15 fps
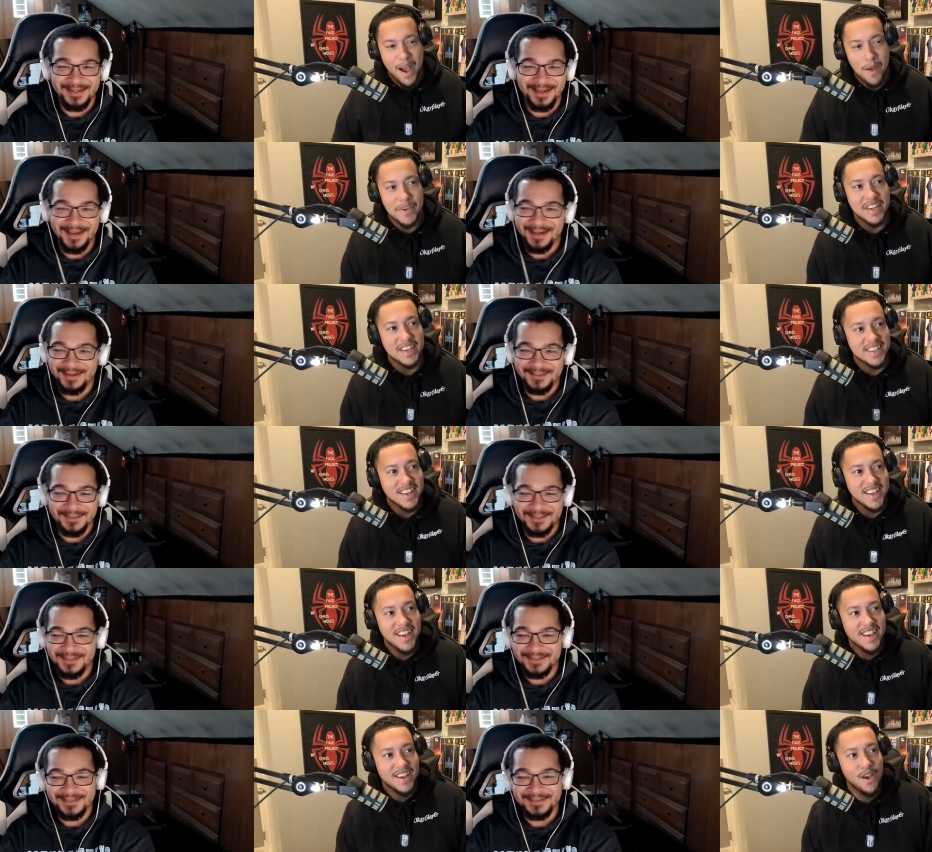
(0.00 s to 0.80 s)
Speaker 1: it I mean,
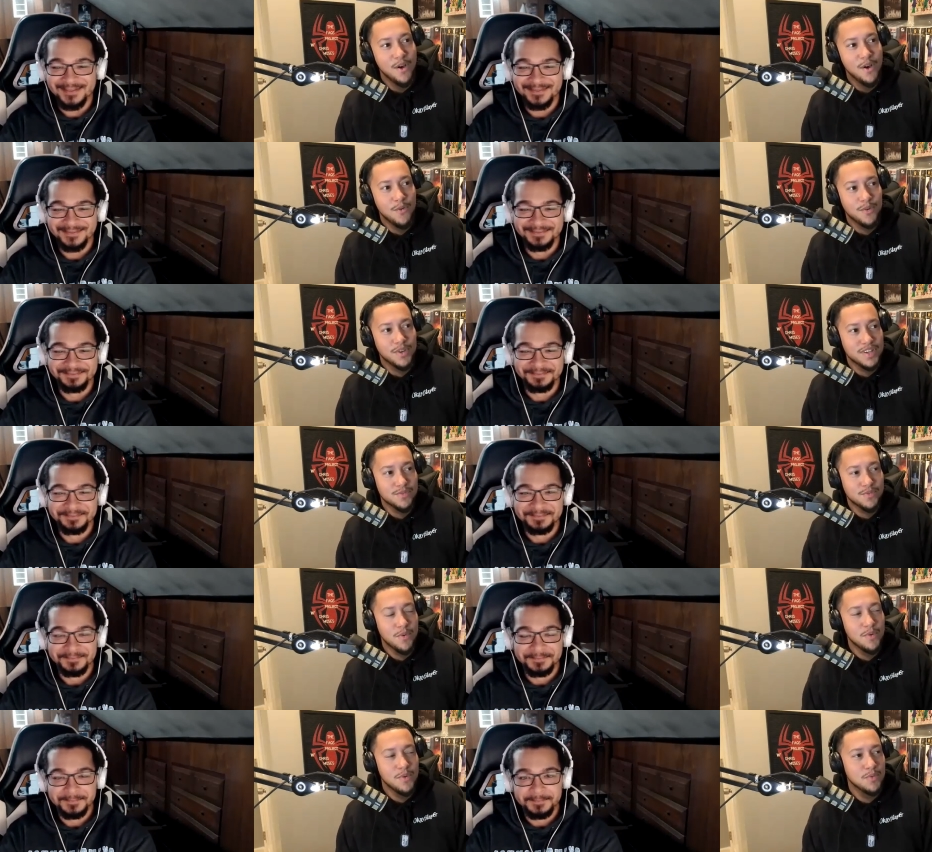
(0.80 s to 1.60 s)
crazy.
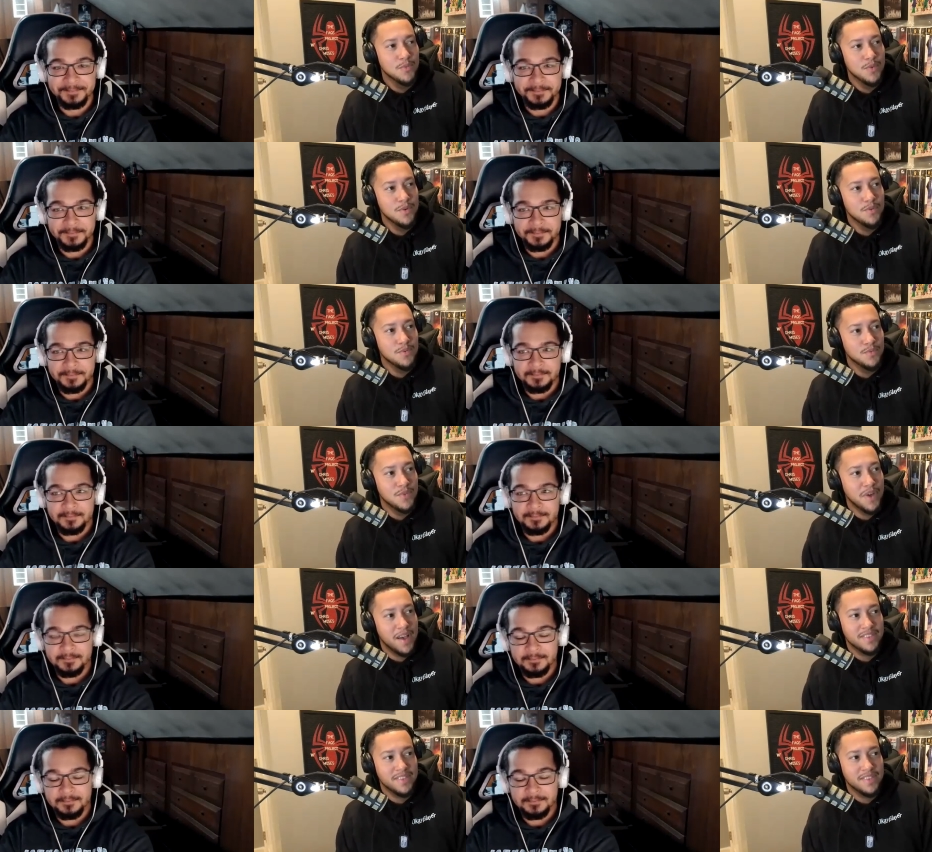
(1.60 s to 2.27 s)
because uh, we, we,